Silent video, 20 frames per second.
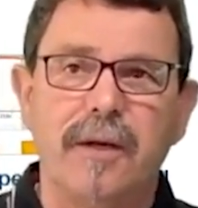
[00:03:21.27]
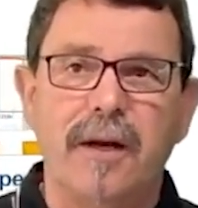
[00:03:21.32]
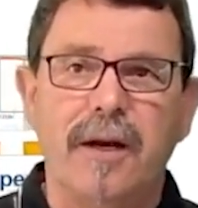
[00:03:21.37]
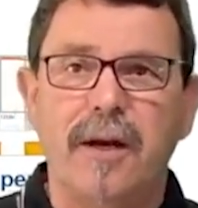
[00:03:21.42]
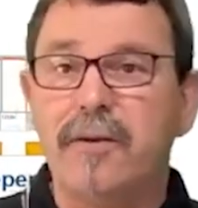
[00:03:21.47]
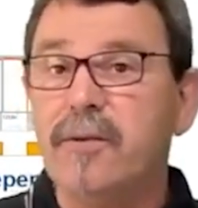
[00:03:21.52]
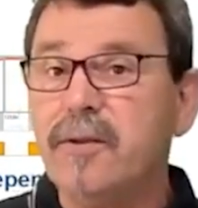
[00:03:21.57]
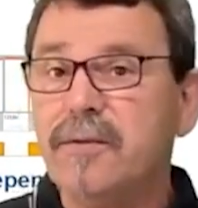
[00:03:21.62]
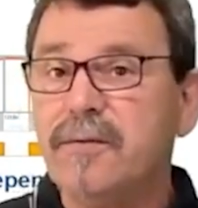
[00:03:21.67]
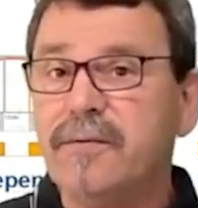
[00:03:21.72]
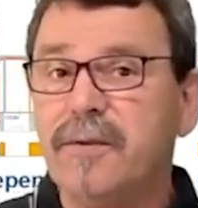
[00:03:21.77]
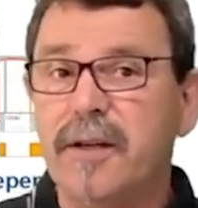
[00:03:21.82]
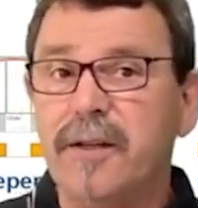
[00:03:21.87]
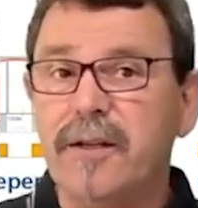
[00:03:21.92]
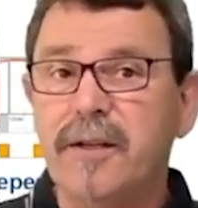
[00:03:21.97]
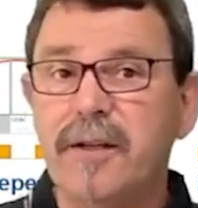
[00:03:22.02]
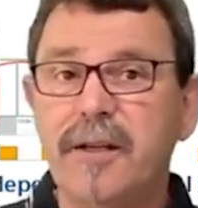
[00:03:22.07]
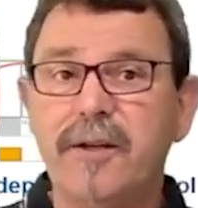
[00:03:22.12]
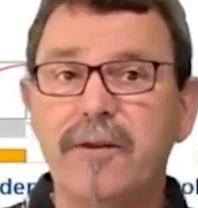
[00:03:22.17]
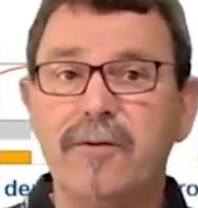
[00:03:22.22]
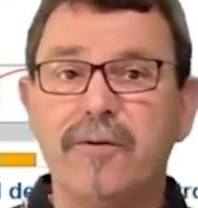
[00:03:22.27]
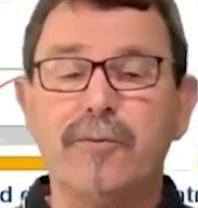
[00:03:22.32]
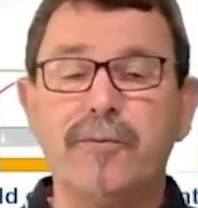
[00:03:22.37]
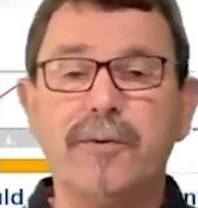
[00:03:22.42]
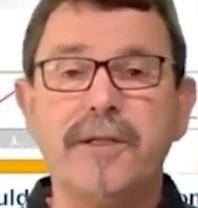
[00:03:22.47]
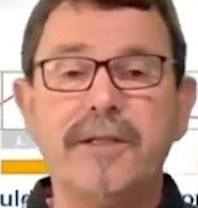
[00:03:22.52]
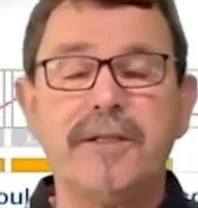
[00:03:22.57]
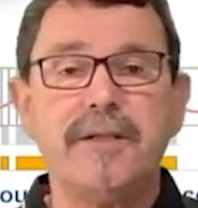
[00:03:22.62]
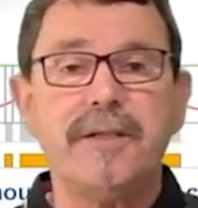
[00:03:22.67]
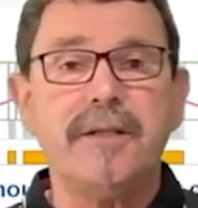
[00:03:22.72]
And this finally the
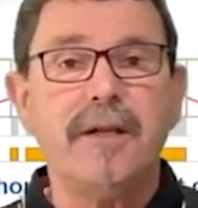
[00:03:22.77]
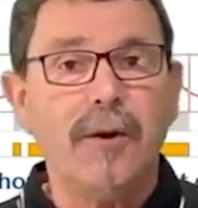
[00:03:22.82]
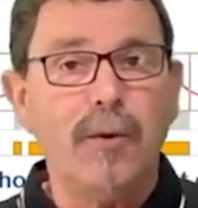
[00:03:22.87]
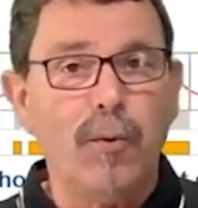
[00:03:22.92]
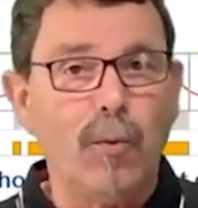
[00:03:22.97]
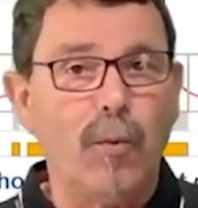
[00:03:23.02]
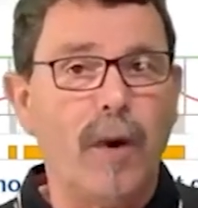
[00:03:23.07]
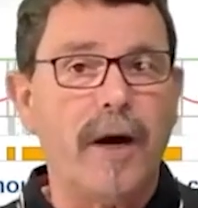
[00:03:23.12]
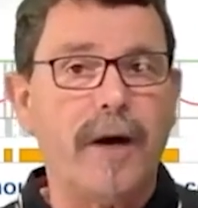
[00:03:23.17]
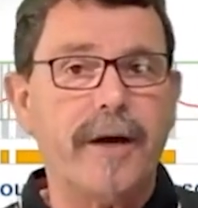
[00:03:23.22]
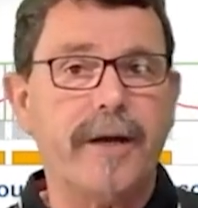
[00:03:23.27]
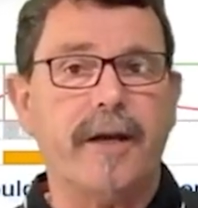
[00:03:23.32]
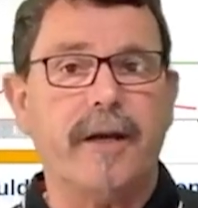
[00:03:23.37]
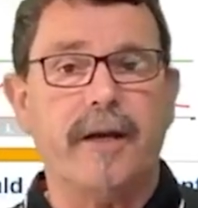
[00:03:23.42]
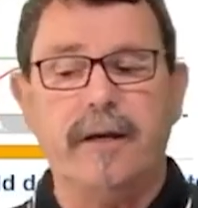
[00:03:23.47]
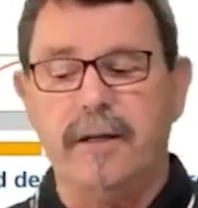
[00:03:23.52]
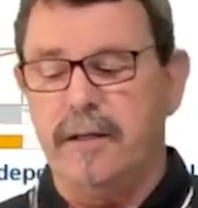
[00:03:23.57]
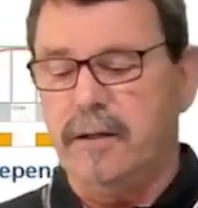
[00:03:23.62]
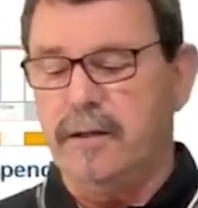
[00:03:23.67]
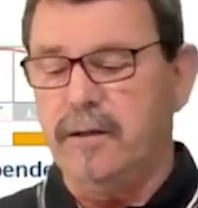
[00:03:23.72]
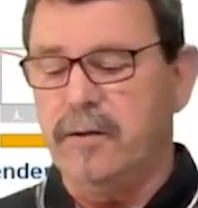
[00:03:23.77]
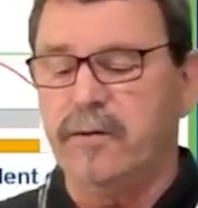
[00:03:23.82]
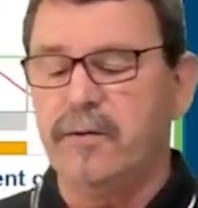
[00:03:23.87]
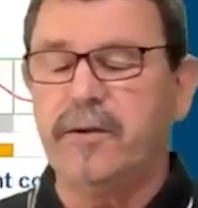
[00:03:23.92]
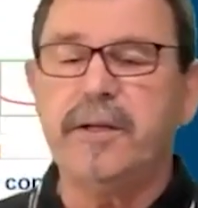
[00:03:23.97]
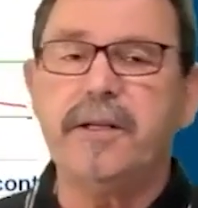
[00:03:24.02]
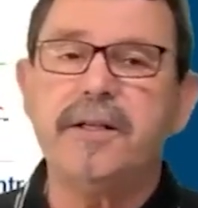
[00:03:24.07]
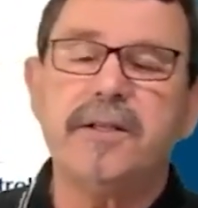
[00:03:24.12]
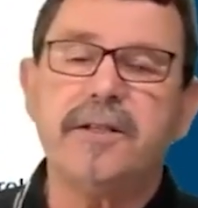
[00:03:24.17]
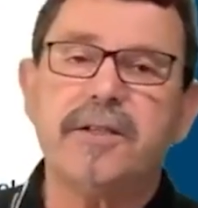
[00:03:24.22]
reason why
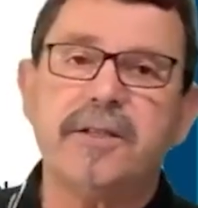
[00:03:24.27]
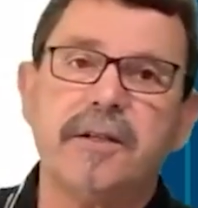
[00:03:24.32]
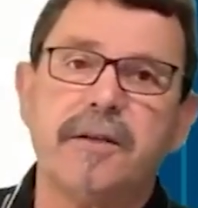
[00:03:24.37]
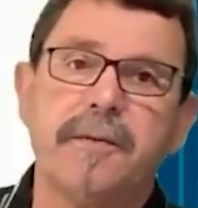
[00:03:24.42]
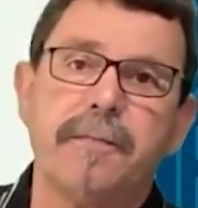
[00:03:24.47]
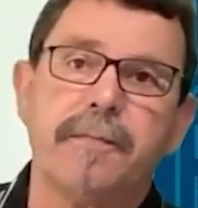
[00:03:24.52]
this,